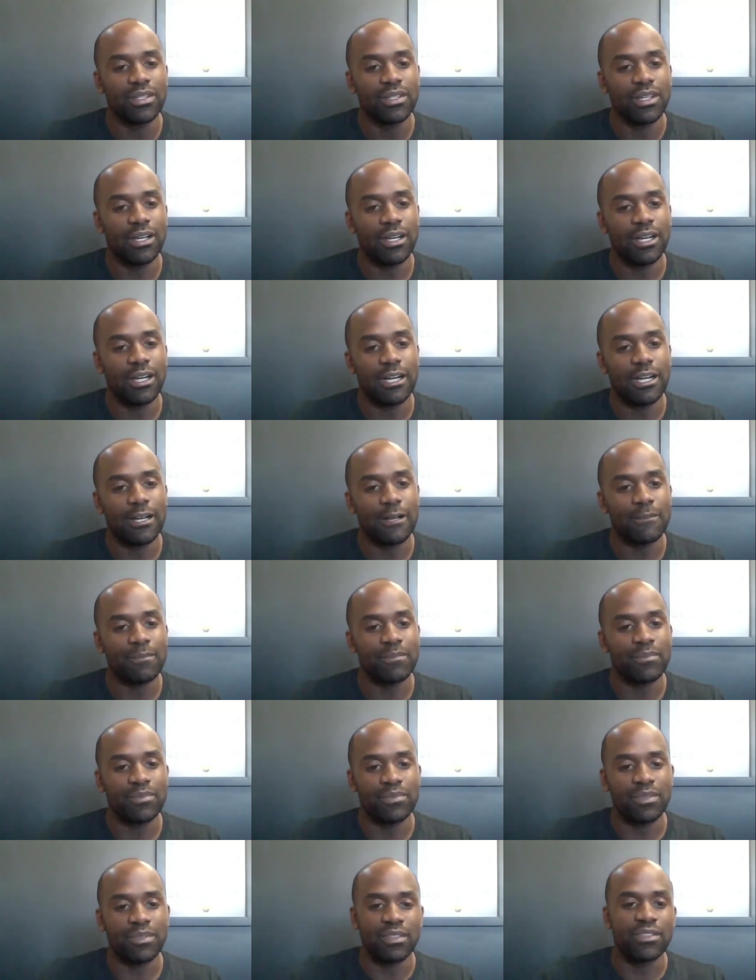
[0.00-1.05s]
uh,
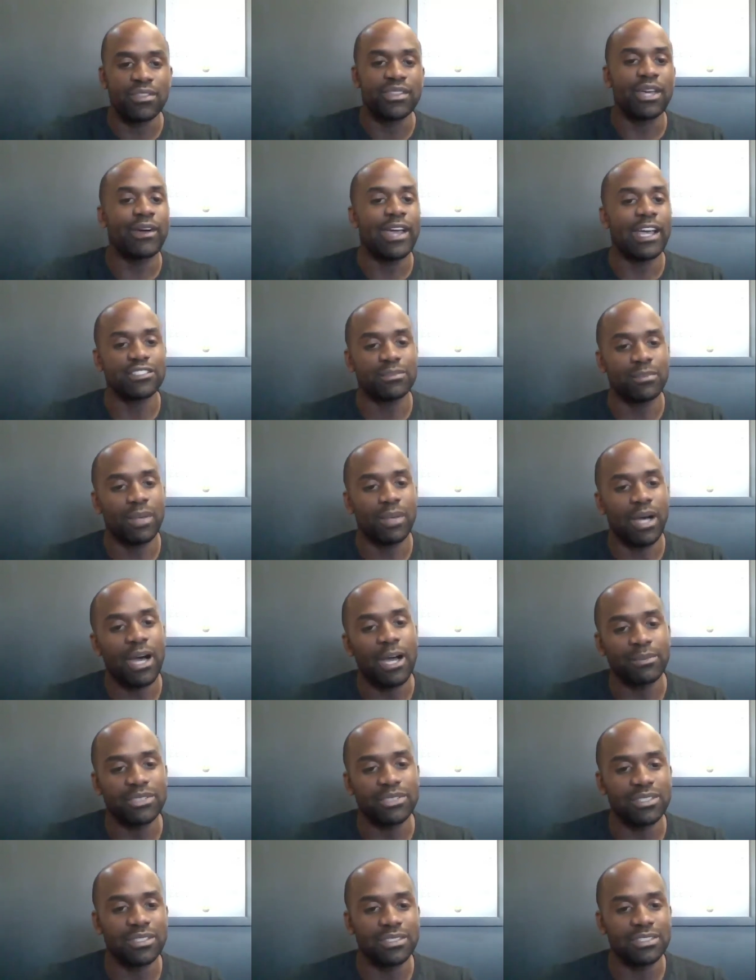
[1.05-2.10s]
they'll have some
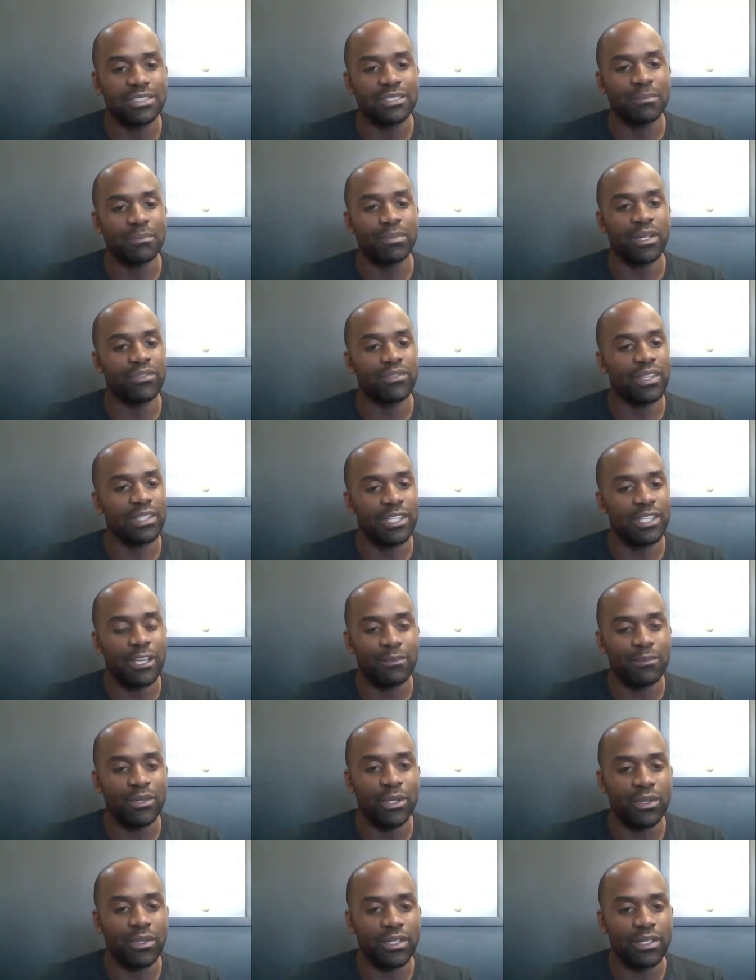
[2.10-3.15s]
options, but if they let them
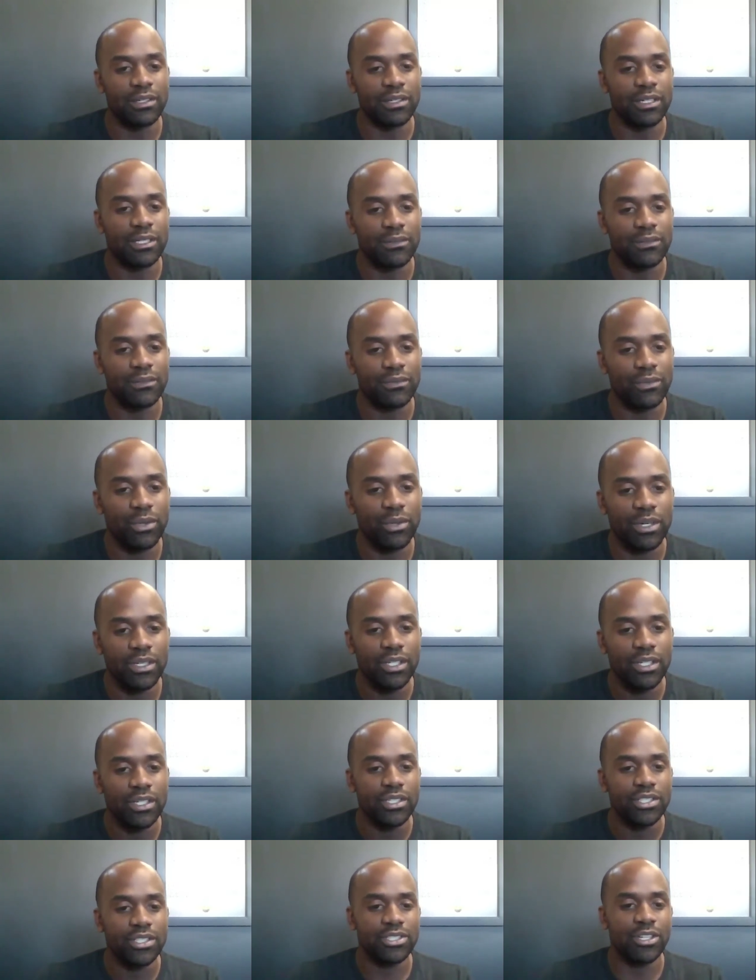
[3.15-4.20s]
know that they're looking for
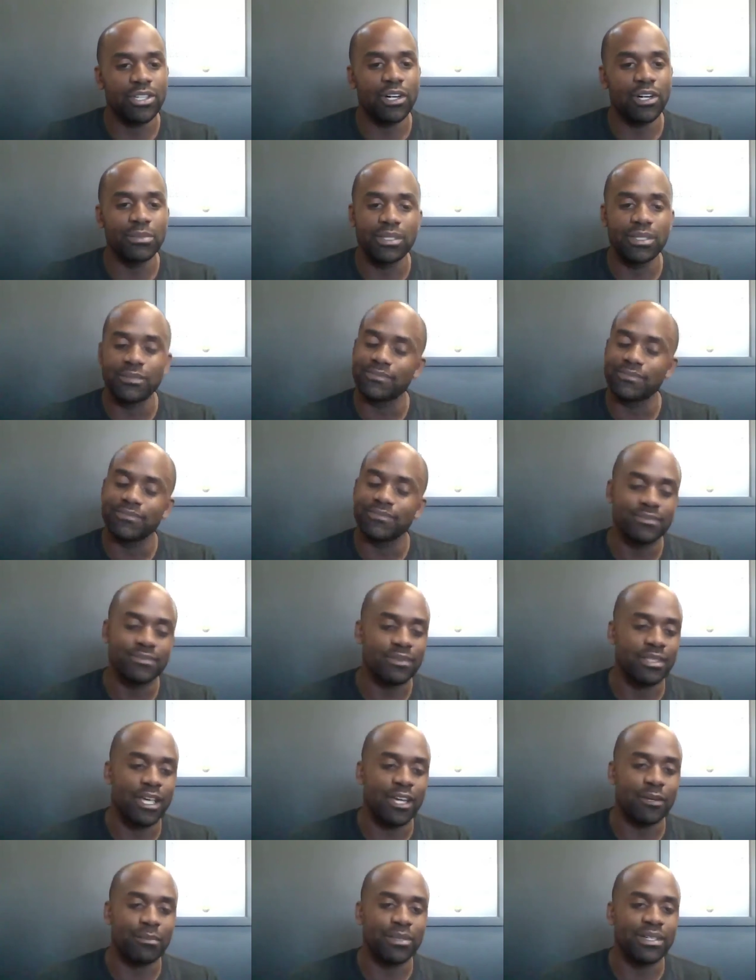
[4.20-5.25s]
Sherman,
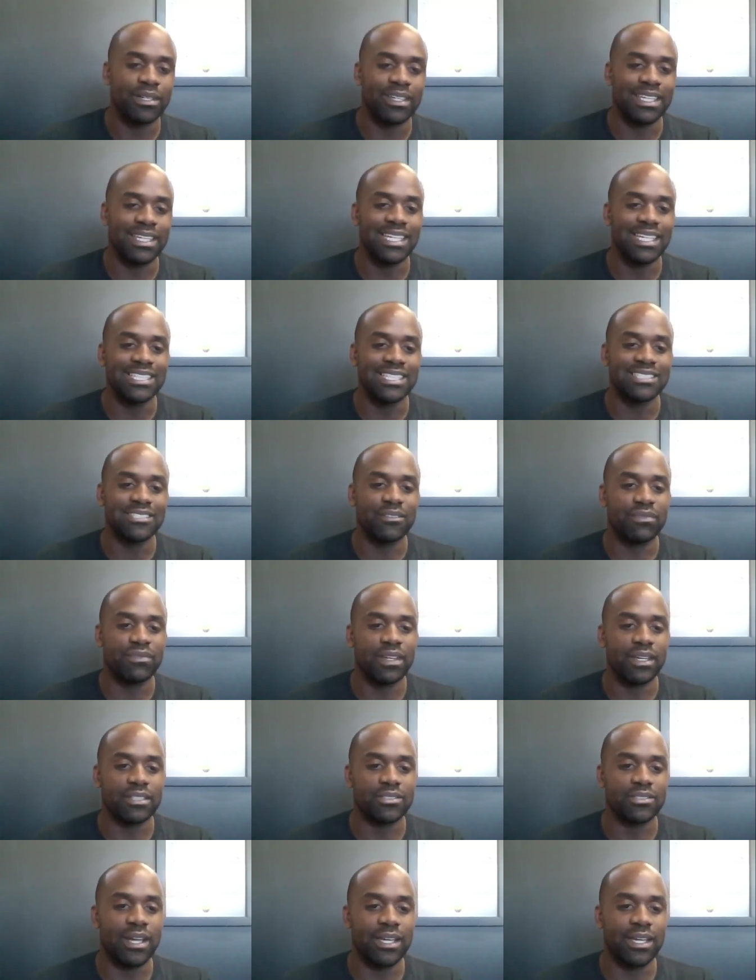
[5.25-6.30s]
that'll be an easy
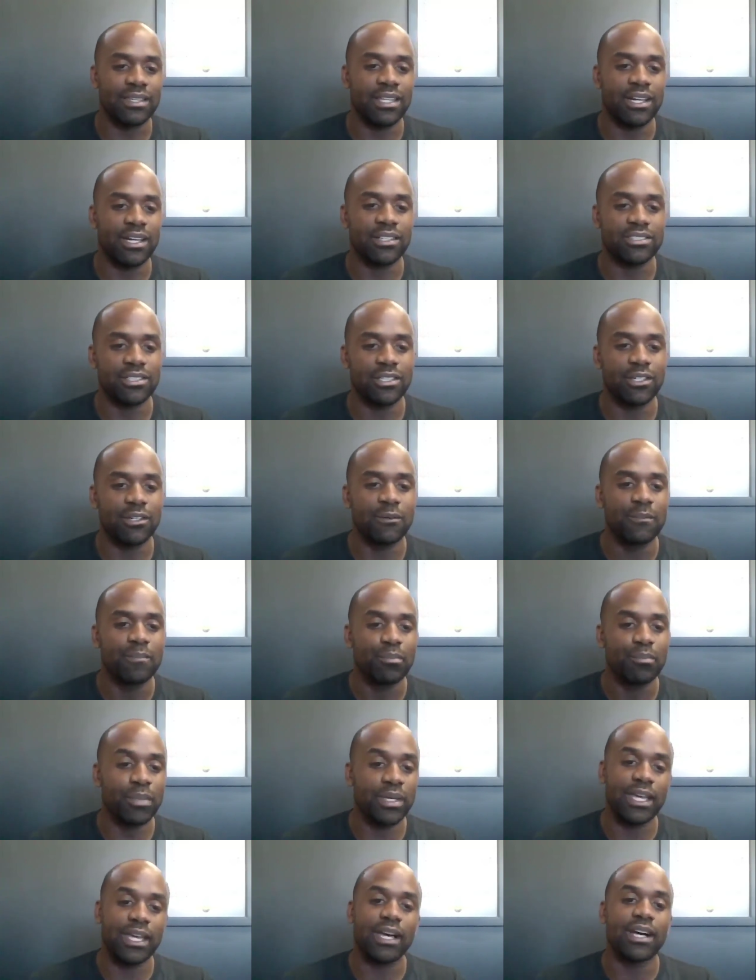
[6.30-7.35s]
fix right there. So,
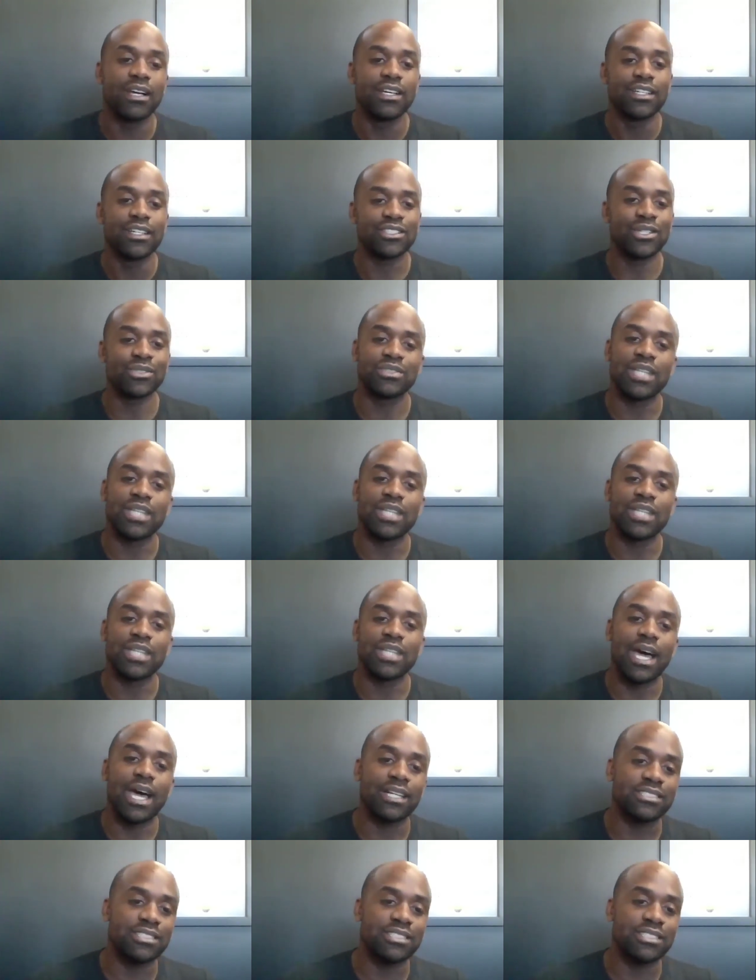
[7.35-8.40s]
but yeah, so
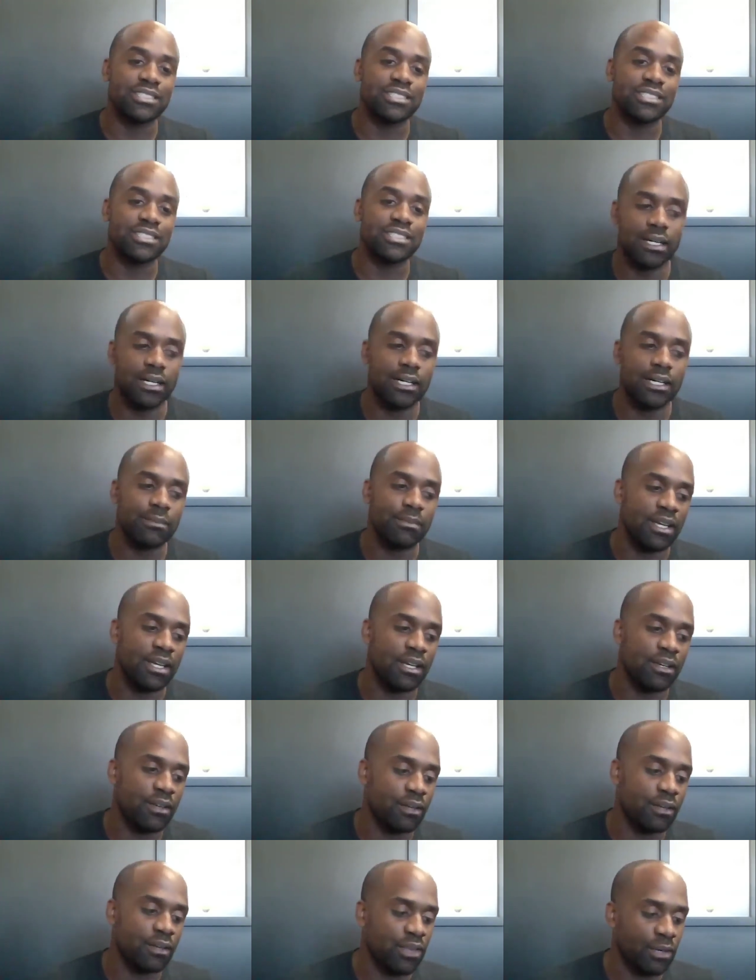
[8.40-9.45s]
dynasty crossfit dot com,
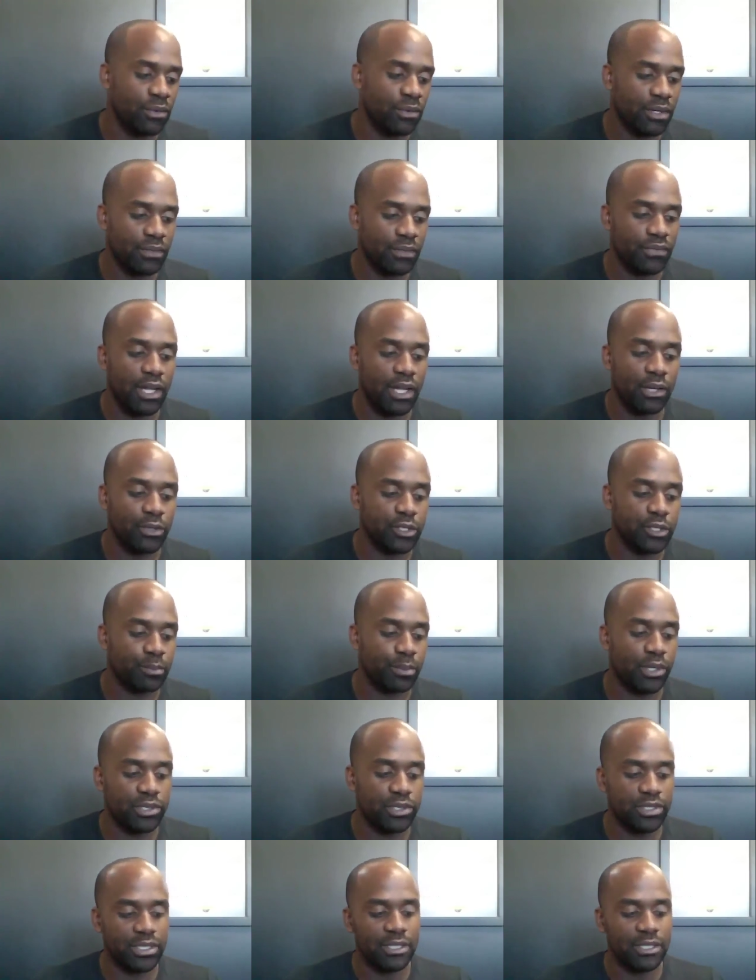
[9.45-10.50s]
if they want to follow us
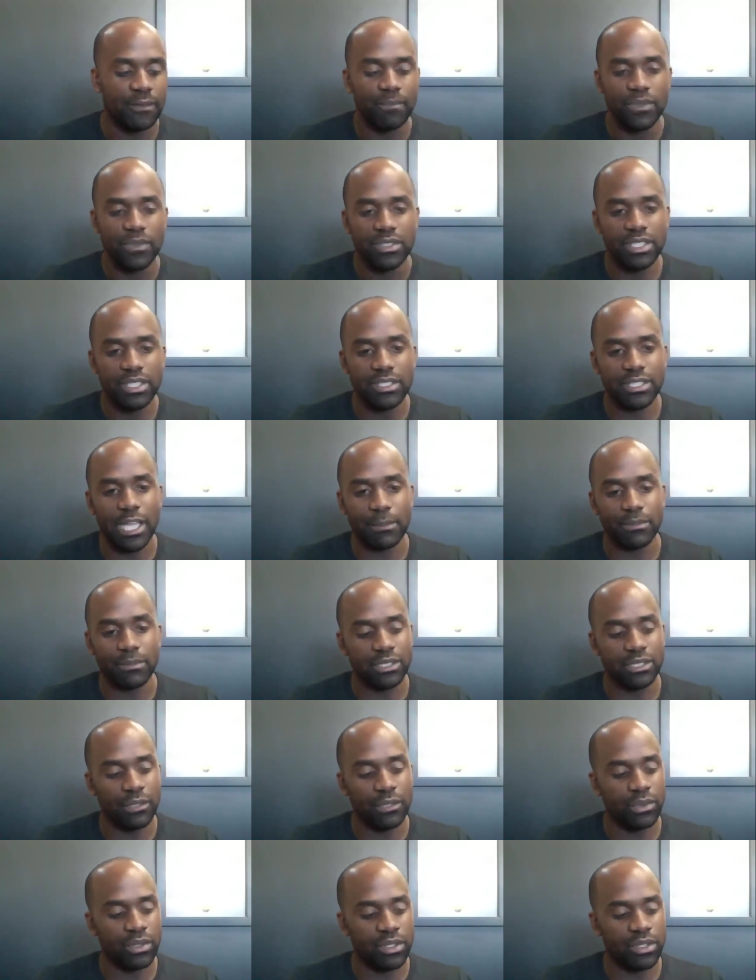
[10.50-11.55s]
personally, see the type of stuff
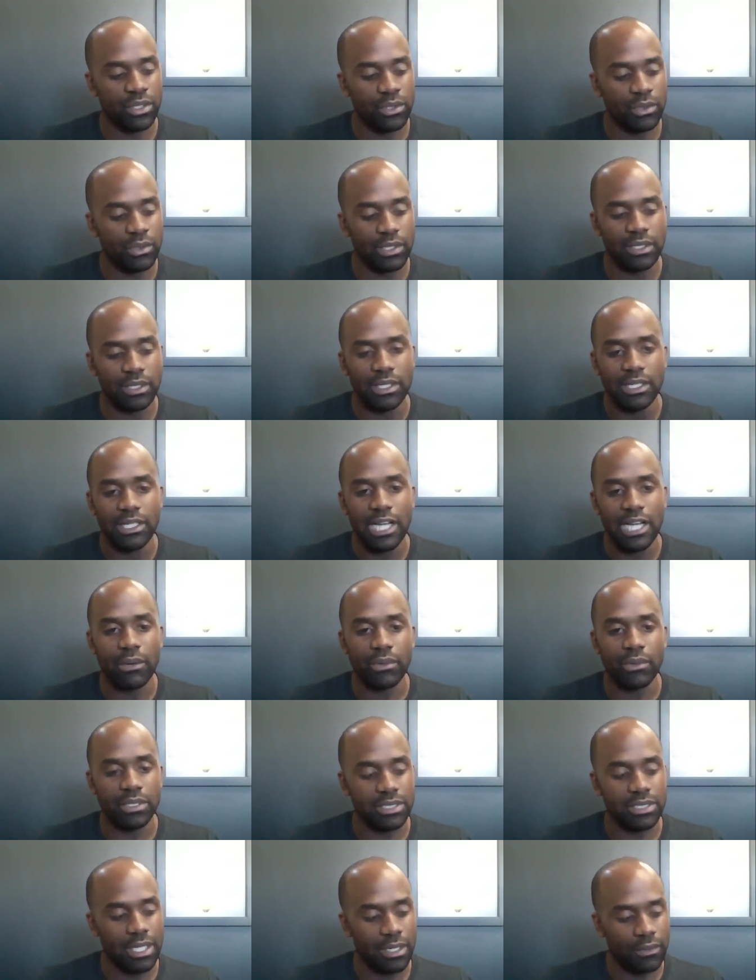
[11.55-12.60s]
we're doing, how we're
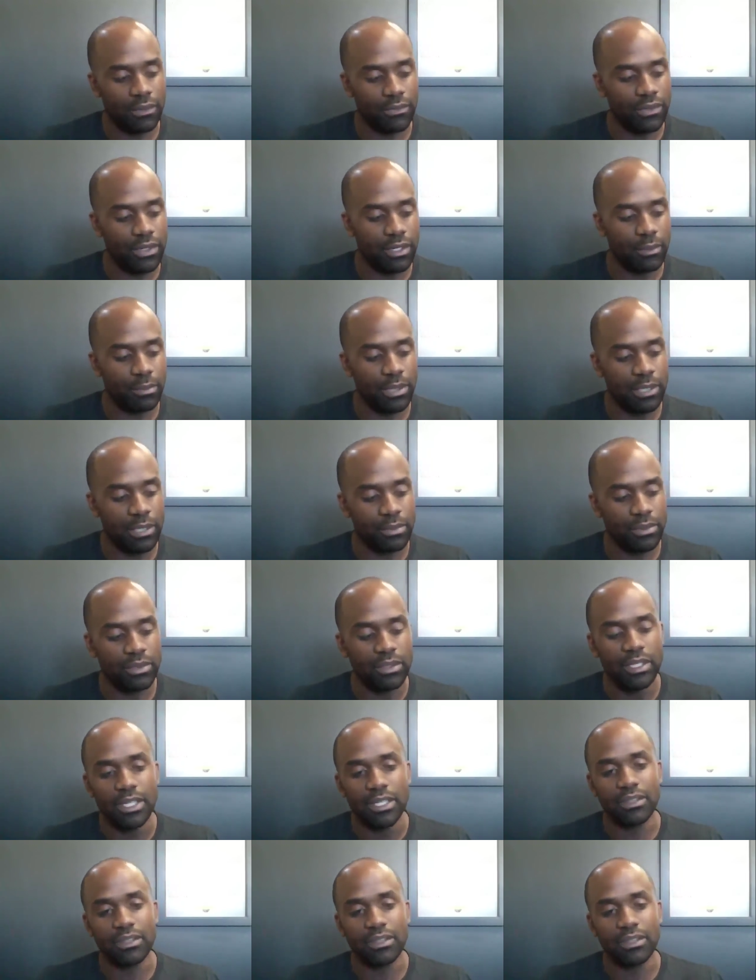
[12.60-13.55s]
standing in front of people.